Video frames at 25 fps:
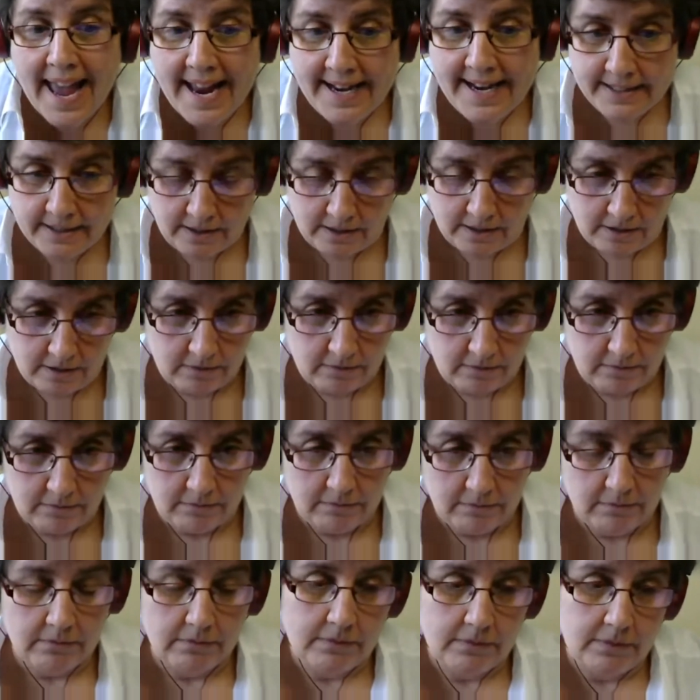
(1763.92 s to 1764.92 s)
and
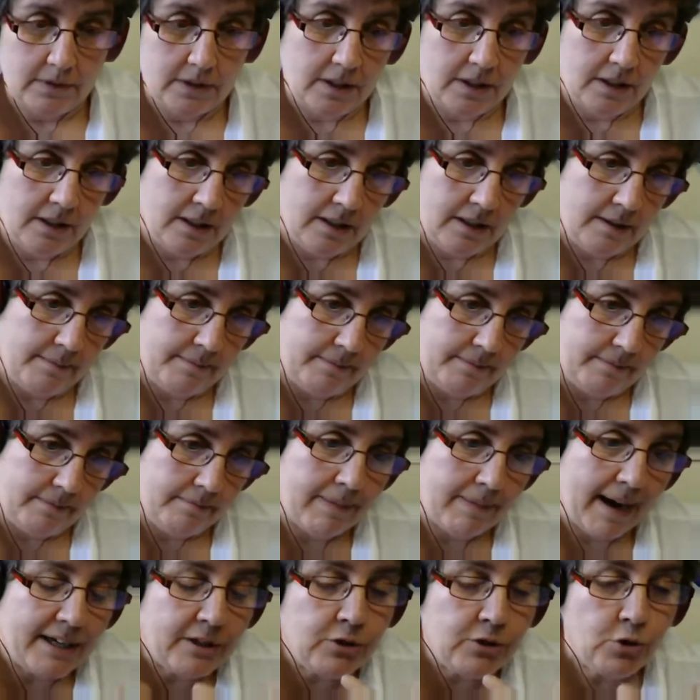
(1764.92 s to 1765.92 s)

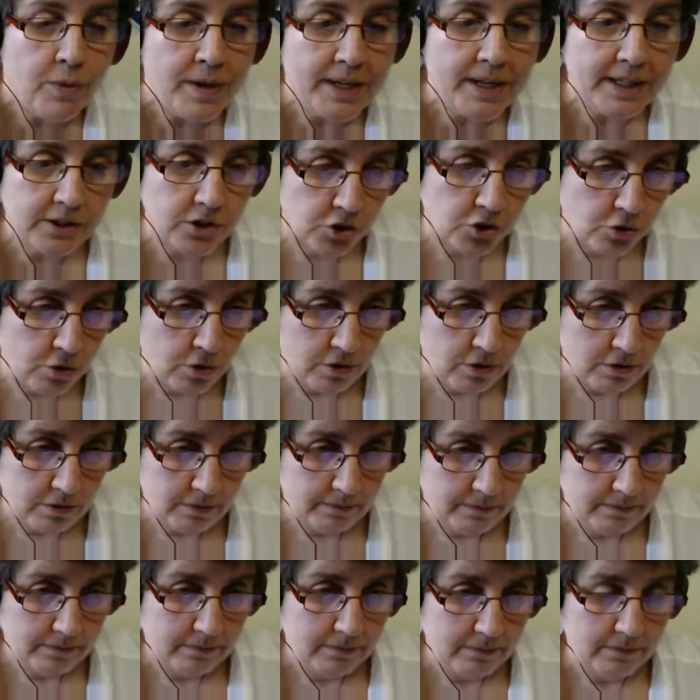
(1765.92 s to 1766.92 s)
by doing
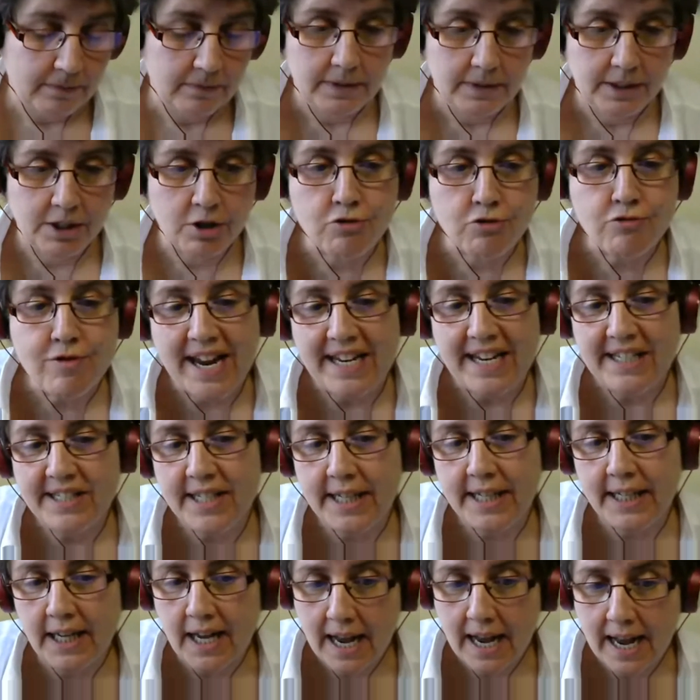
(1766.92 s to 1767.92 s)
so,
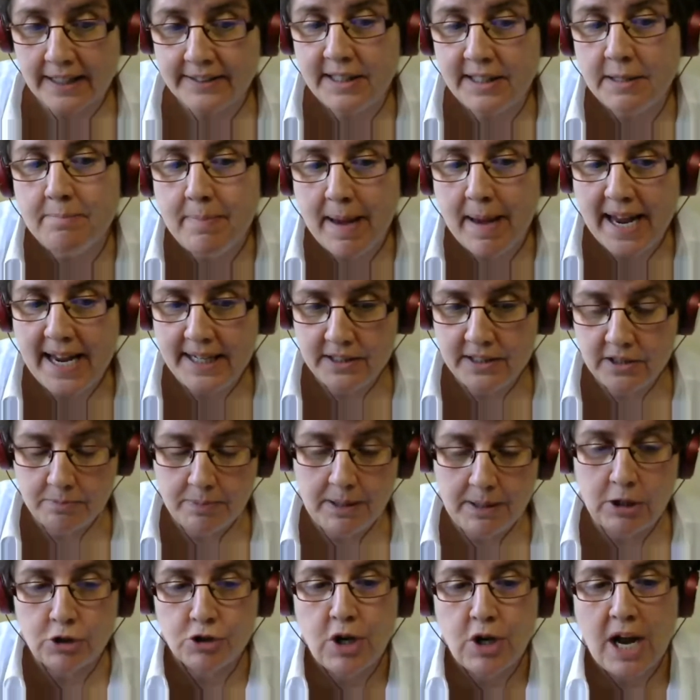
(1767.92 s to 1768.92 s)
creating a
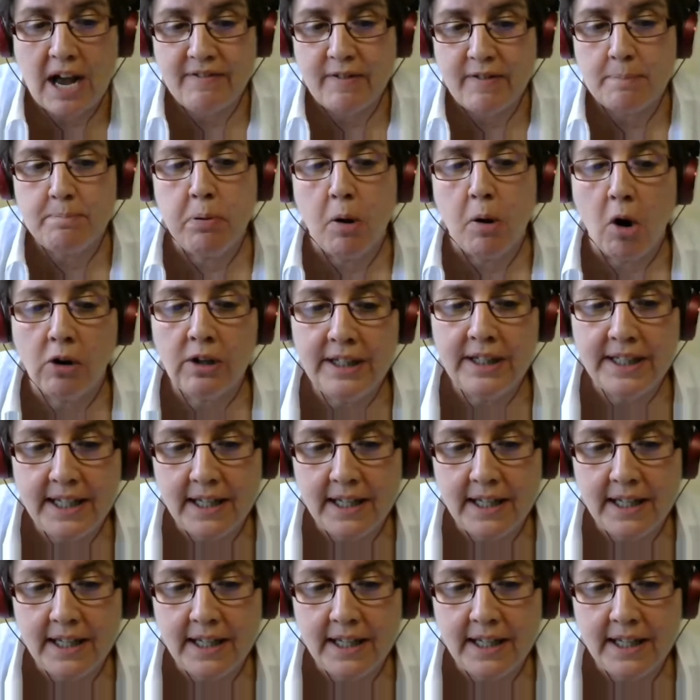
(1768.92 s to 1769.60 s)
debate, because you have a